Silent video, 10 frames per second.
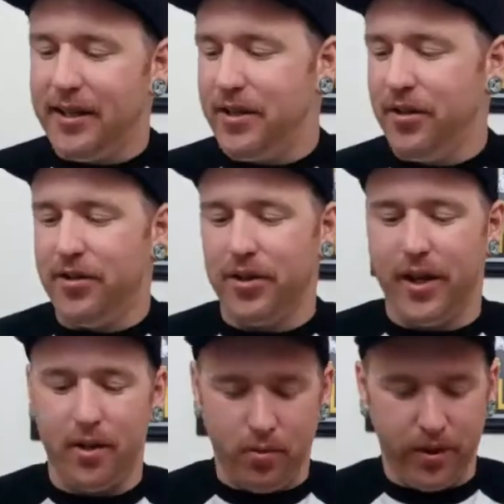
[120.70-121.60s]
it's
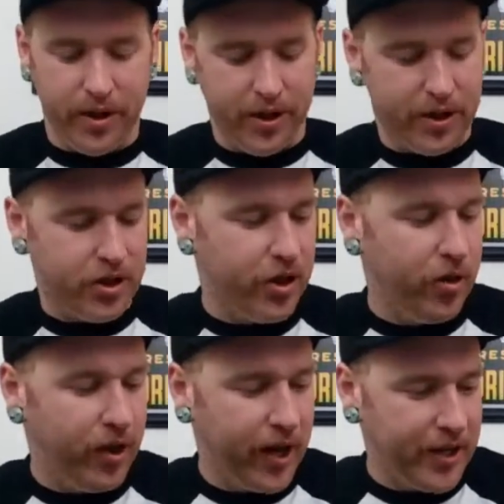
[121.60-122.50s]
usually a really good
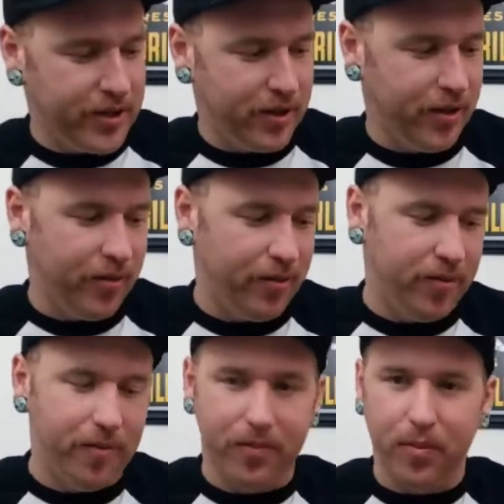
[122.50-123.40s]
showcase of
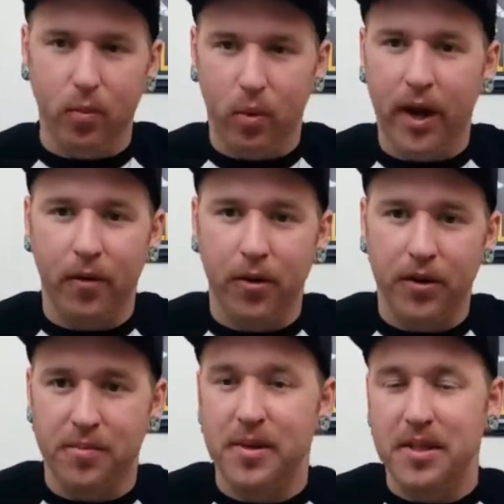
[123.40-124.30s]
whatever the
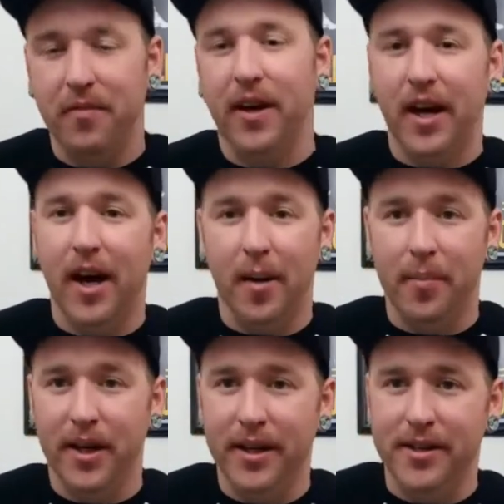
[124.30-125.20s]
specific hop
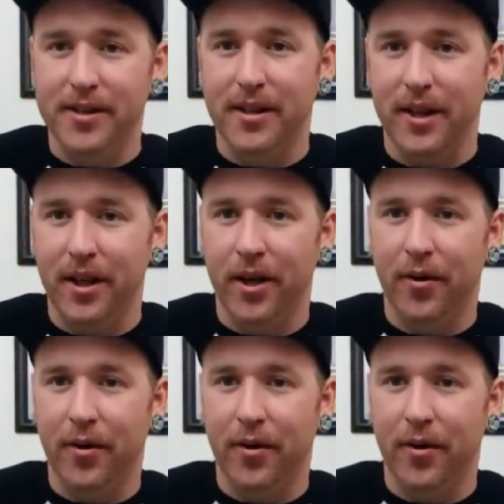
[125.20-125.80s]
is, you know?